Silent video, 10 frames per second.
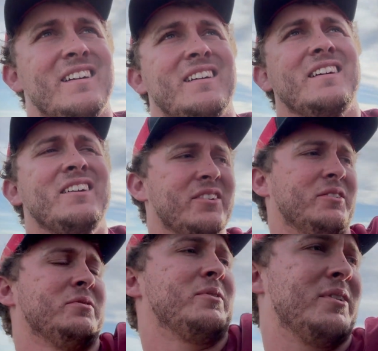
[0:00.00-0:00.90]
Kill the
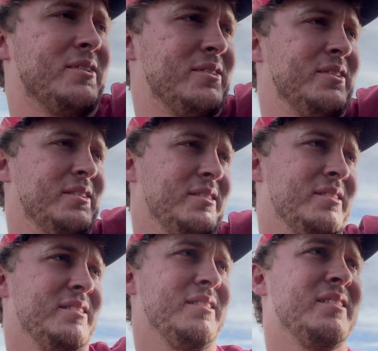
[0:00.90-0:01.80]
swather,
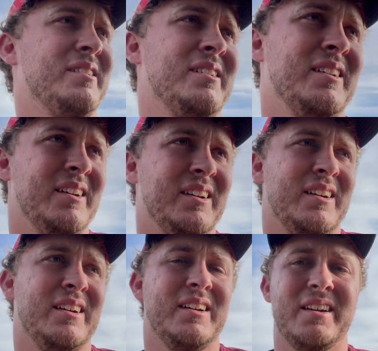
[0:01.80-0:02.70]

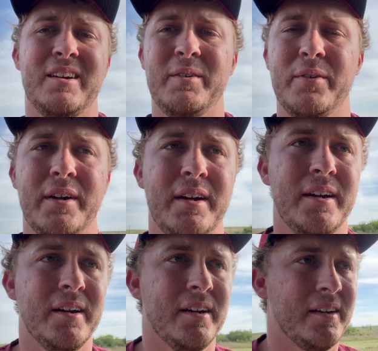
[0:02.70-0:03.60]
come over here